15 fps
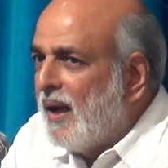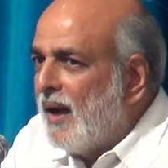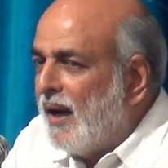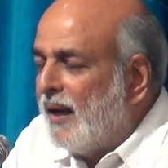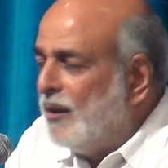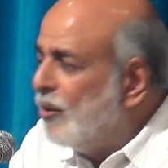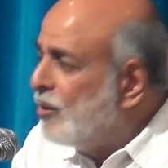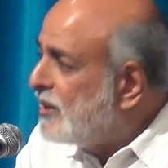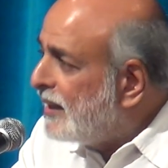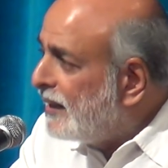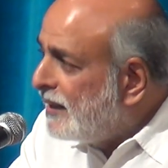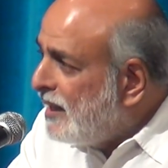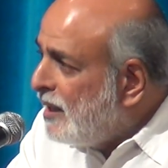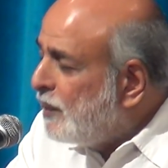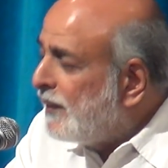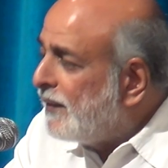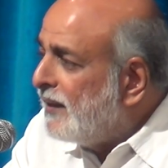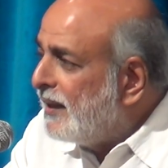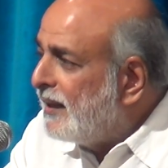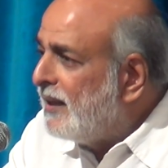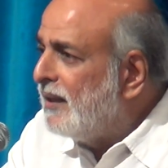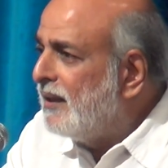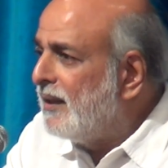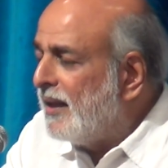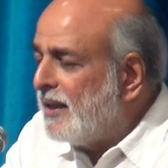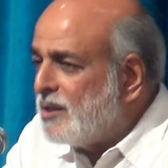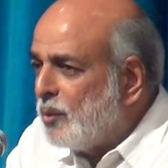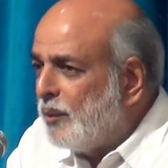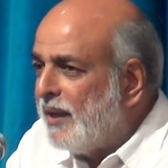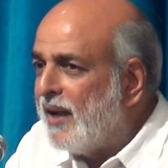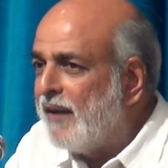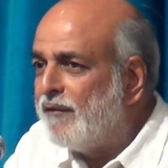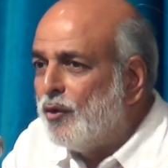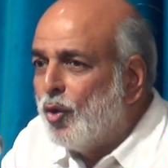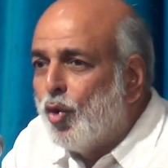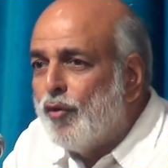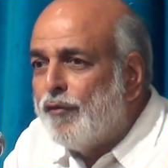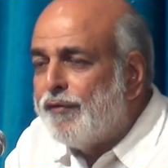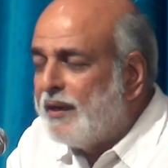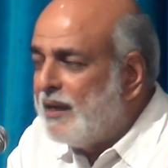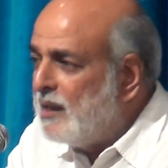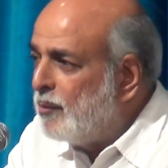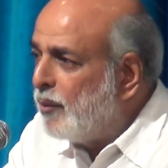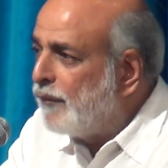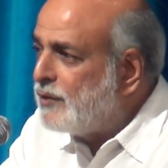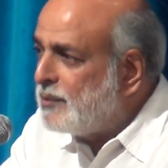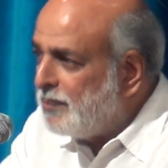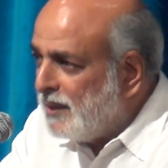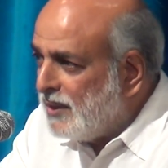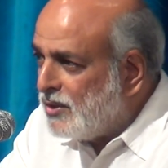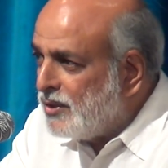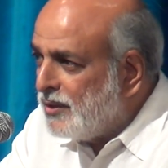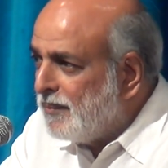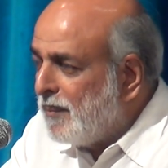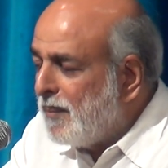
I don't agree with Nikhil that we have no freedom of speech.